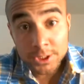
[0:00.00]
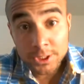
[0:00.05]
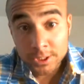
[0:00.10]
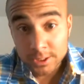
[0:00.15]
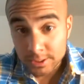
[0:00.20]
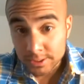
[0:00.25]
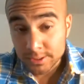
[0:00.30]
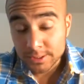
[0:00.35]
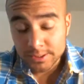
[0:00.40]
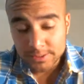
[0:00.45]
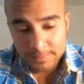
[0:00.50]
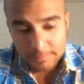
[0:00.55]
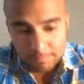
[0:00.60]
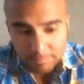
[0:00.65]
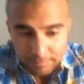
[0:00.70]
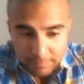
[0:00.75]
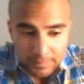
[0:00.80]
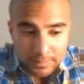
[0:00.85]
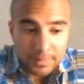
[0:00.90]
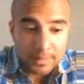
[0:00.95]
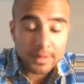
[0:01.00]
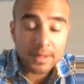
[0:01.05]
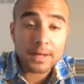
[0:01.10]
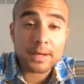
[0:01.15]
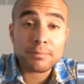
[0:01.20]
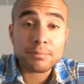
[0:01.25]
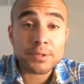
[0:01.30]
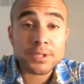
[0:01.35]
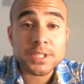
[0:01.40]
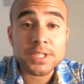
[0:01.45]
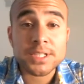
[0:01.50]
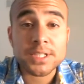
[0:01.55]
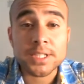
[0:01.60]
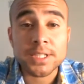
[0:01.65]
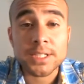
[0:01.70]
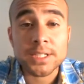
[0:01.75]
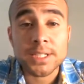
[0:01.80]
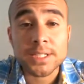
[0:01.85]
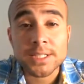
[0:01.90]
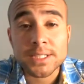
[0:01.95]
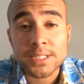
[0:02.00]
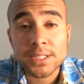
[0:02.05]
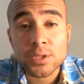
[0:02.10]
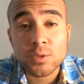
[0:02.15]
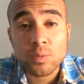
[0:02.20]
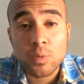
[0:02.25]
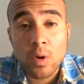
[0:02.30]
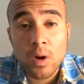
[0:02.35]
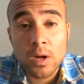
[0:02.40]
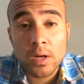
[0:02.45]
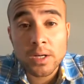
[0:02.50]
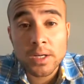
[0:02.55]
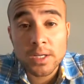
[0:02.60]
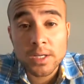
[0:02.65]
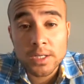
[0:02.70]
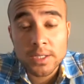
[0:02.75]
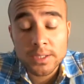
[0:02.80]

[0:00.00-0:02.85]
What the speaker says: guys, I must say that this rock